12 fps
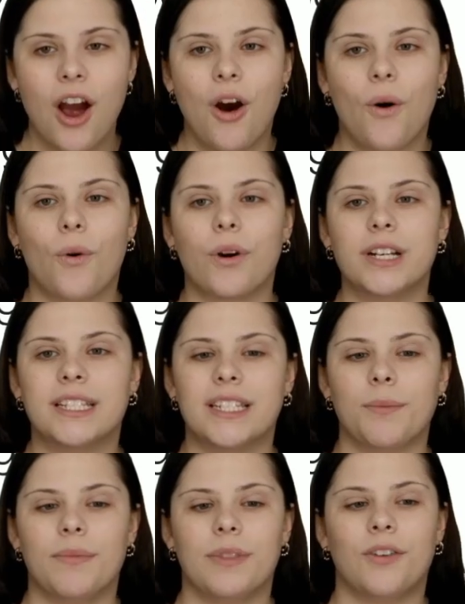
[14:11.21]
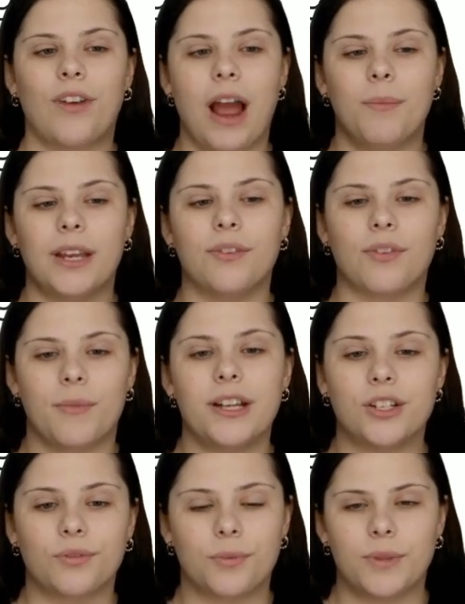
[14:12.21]
or some grabbing
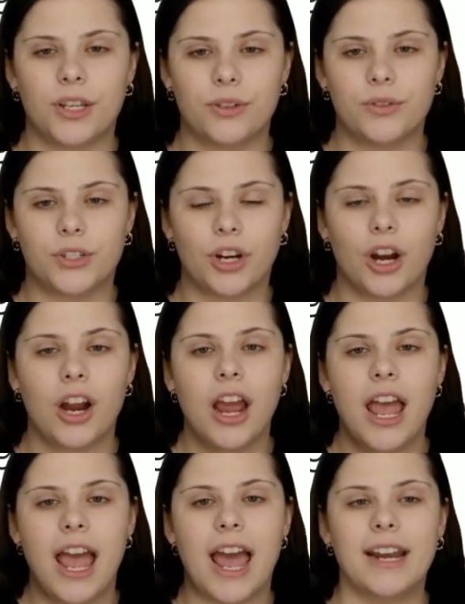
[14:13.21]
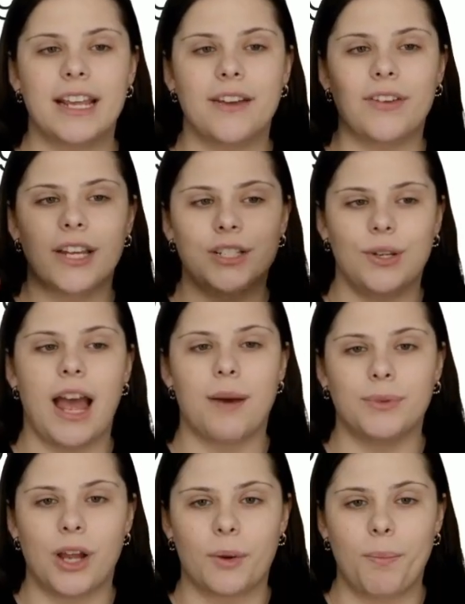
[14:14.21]
information from the user and giving it to
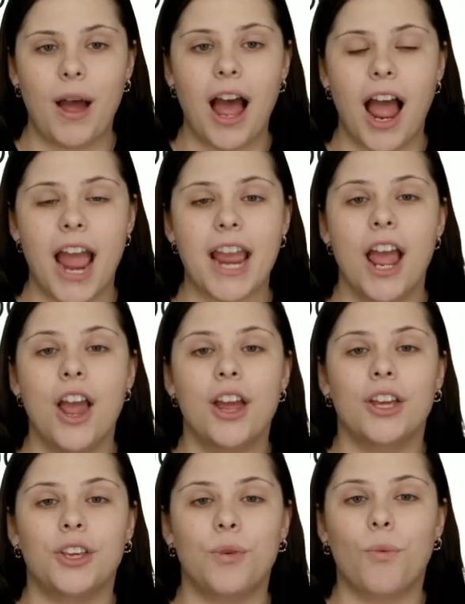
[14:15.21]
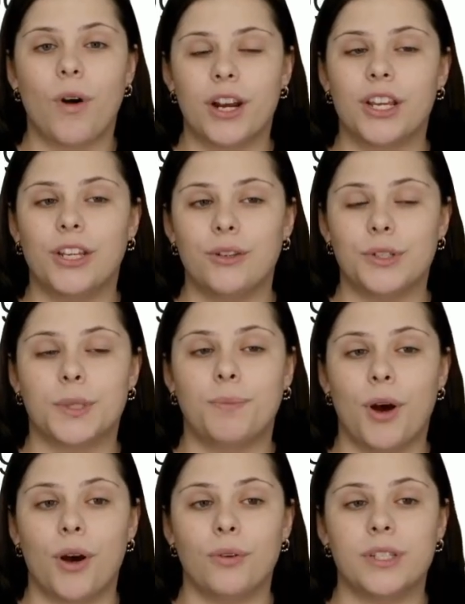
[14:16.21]
app.py, you want to use
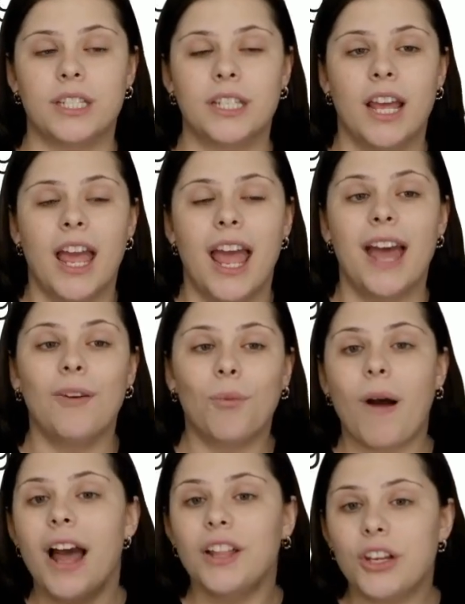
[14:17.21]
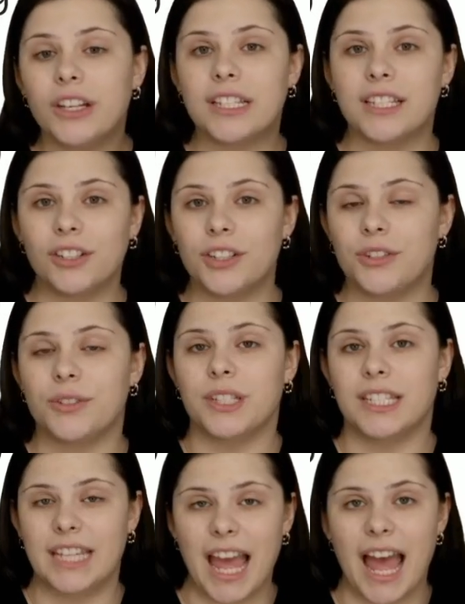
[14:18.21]
post. And while you could still use
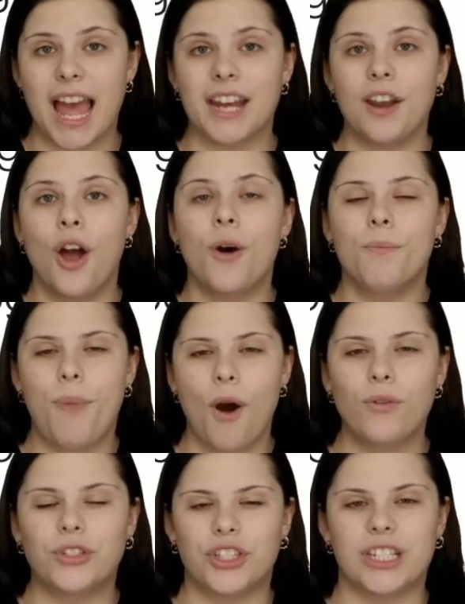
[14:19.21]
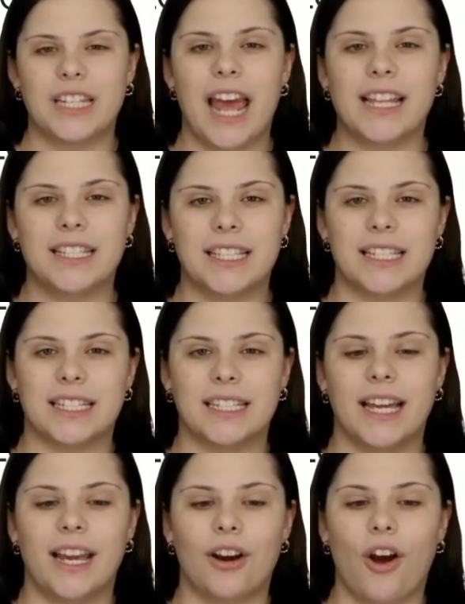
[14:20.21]
get, post just adds this
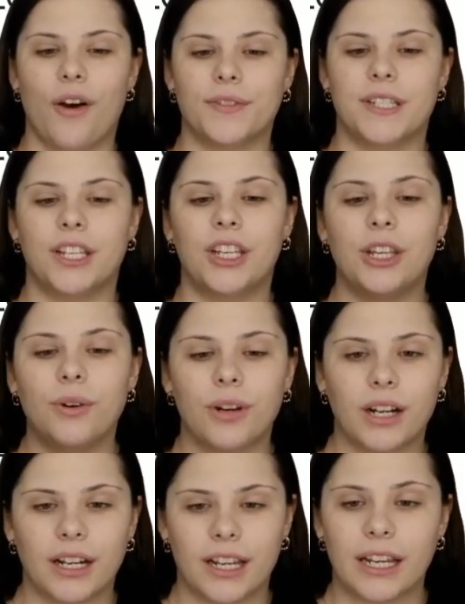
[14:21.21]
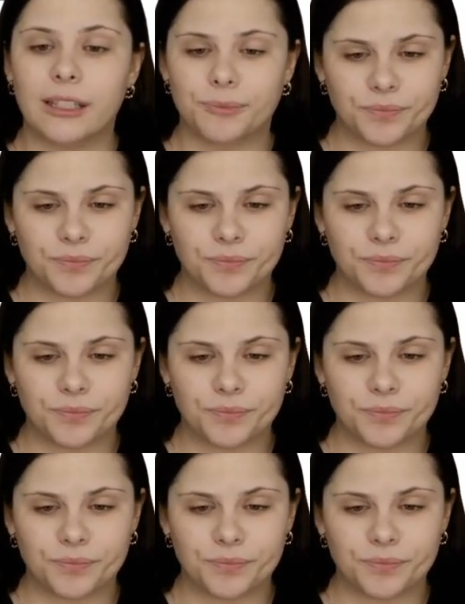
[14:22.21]
layer of security